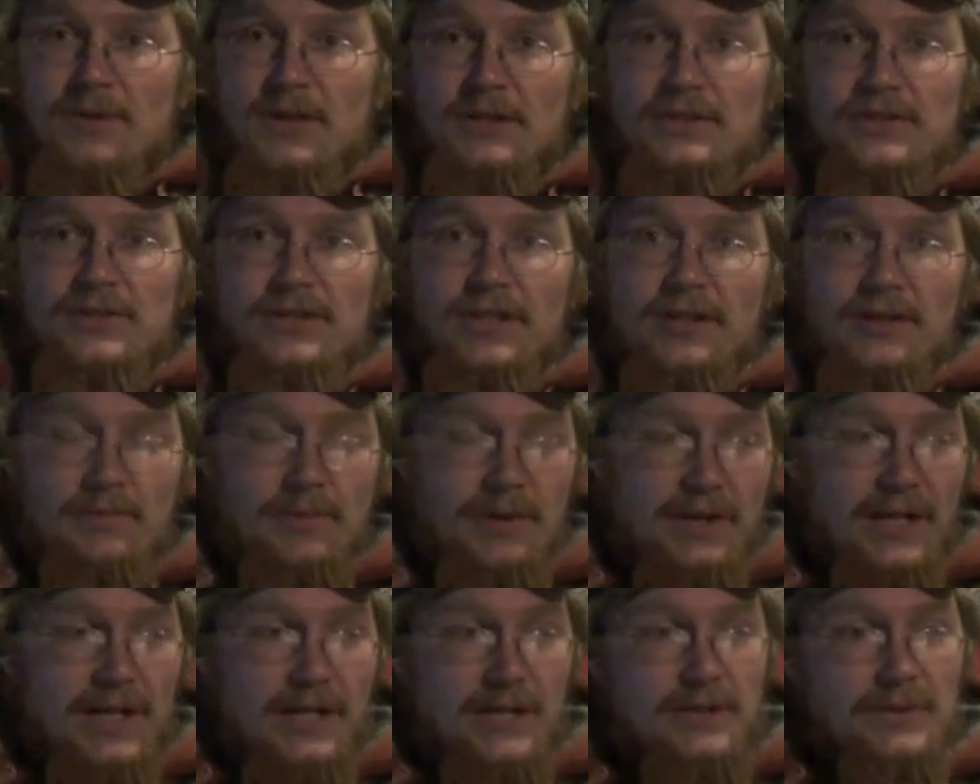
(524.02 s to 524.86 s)
bullshit.
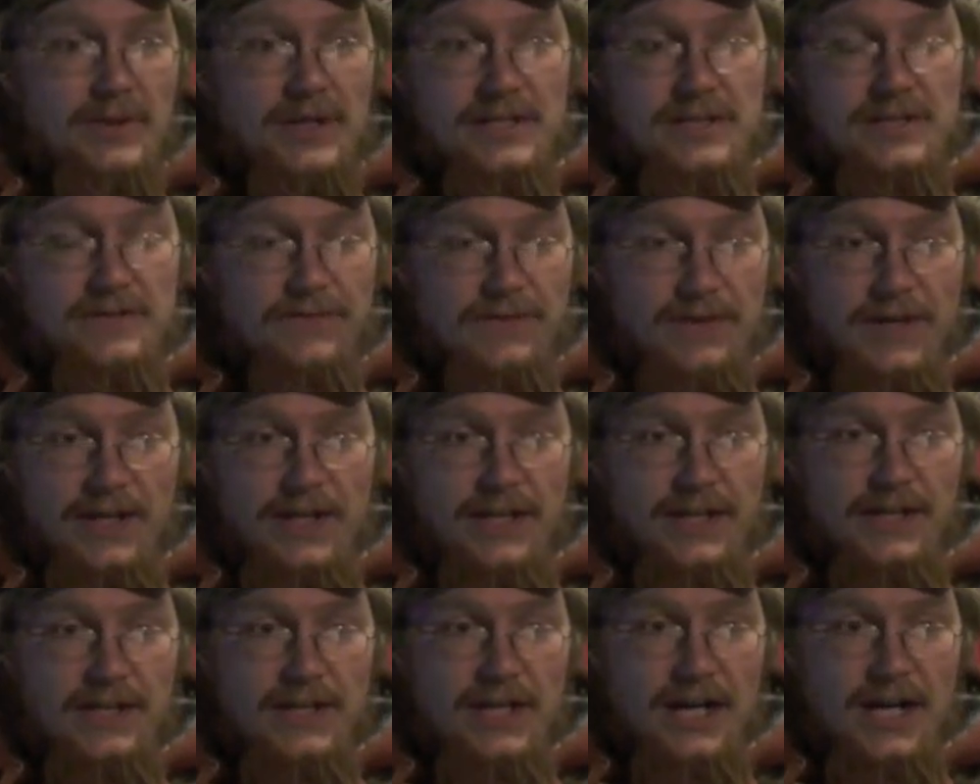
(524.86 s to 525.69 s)
But anyways,
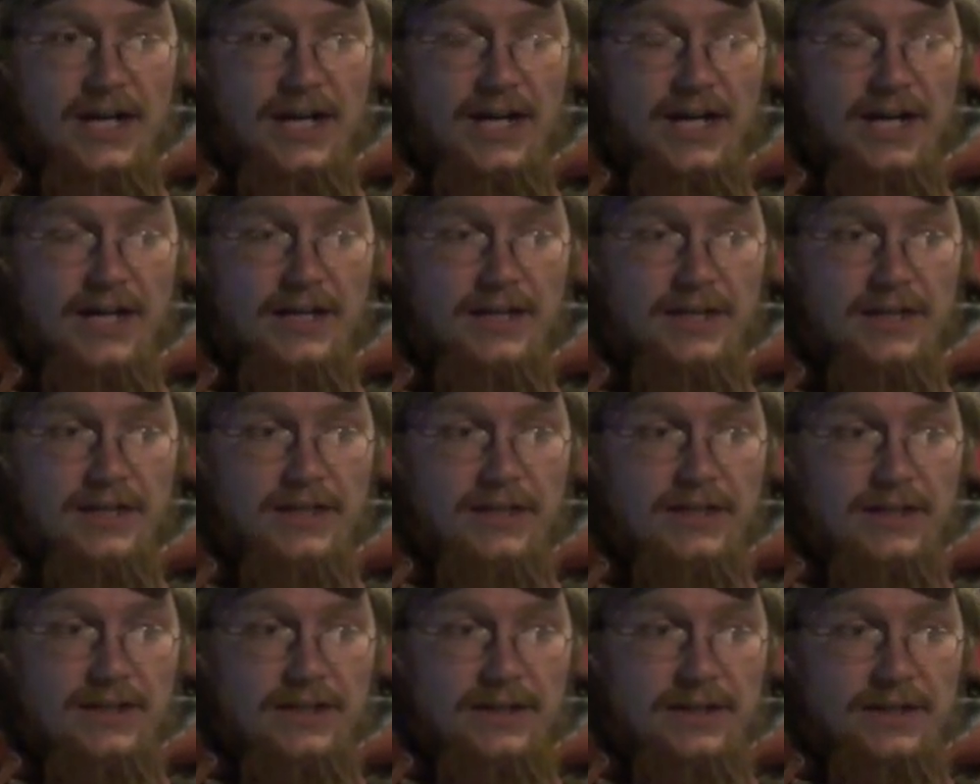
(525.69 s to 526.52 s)
friggin', uh,
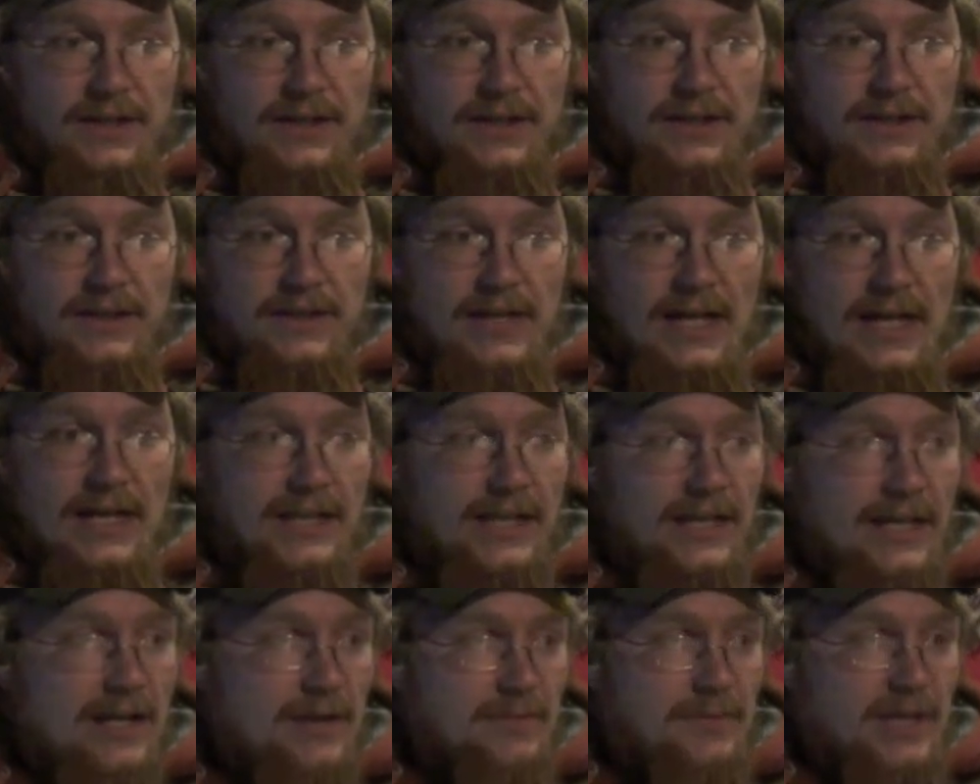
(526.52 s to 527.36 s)
yeah,
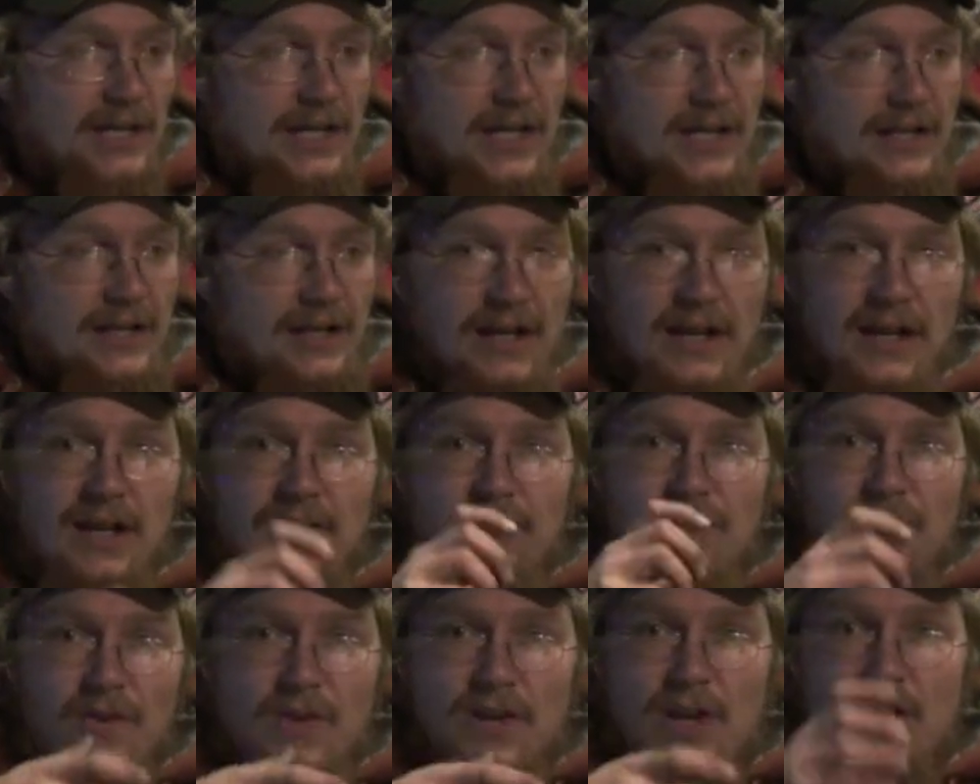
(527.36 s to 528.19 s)
like I mean, I,
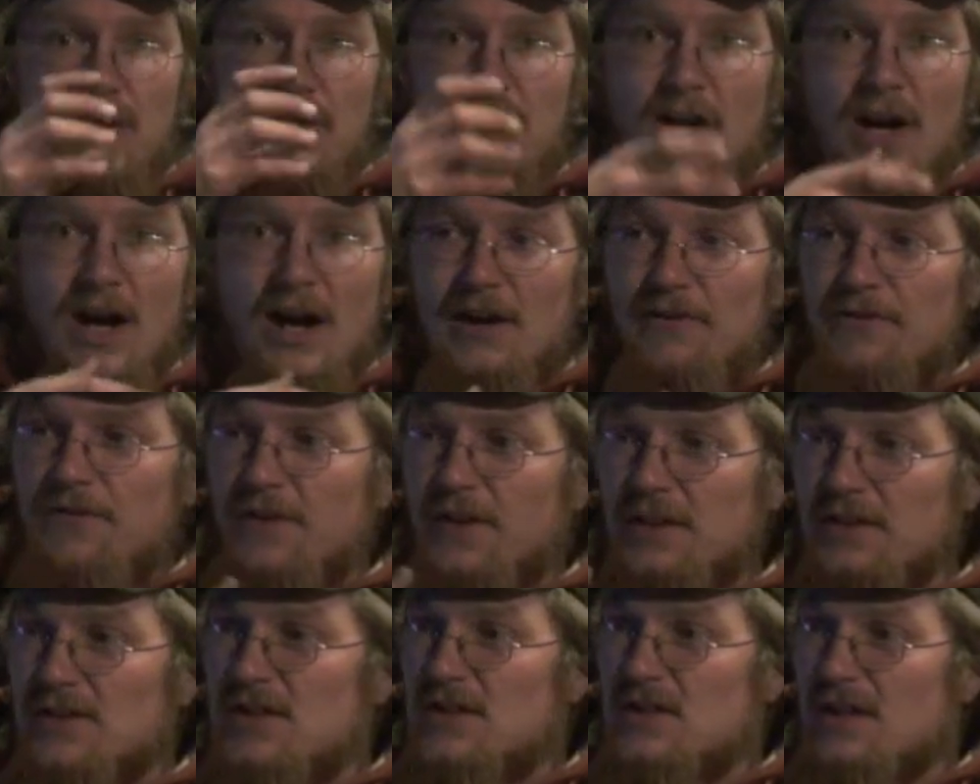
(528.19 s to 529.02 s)
I'll have
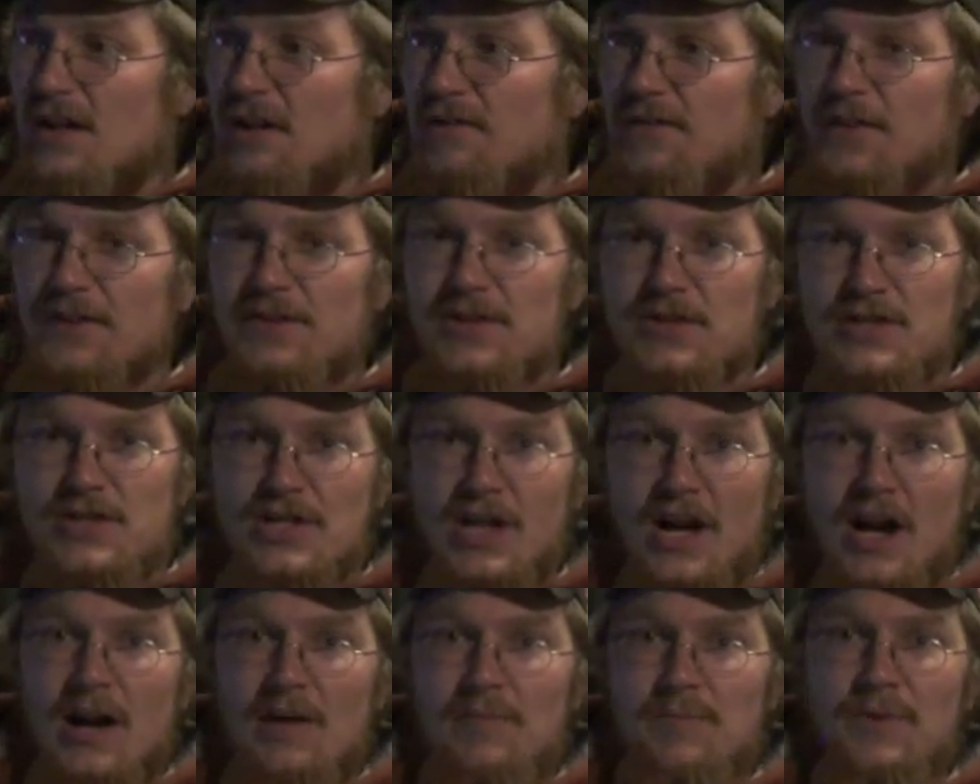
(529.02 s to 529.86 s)
coffee and stuff at the
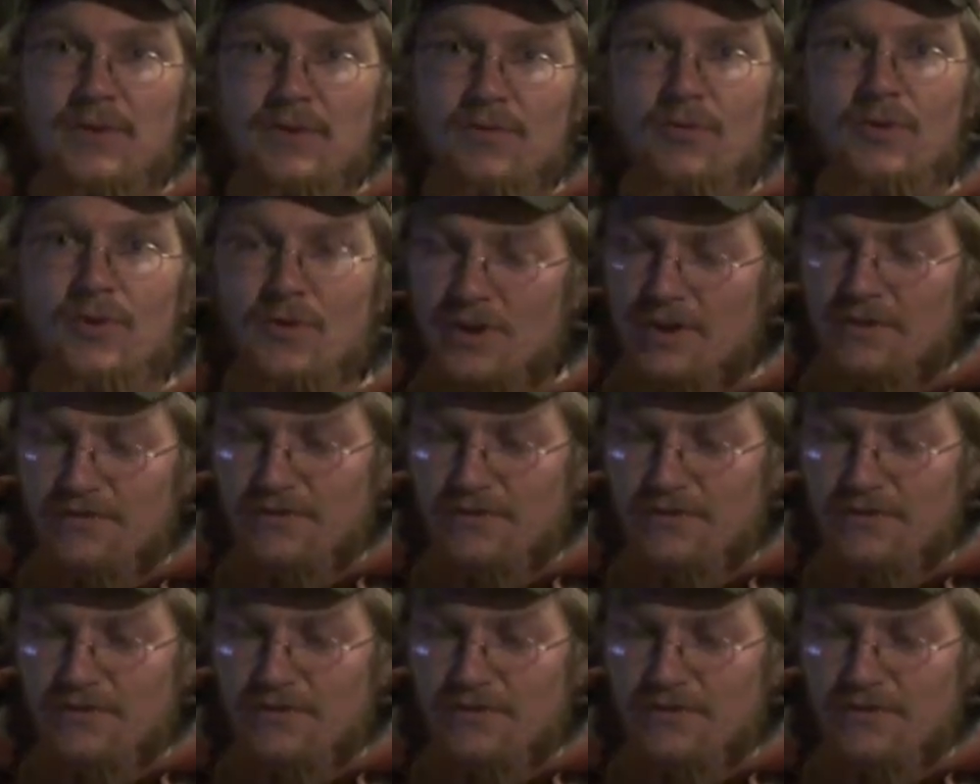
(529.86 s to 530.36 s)
shop, and we're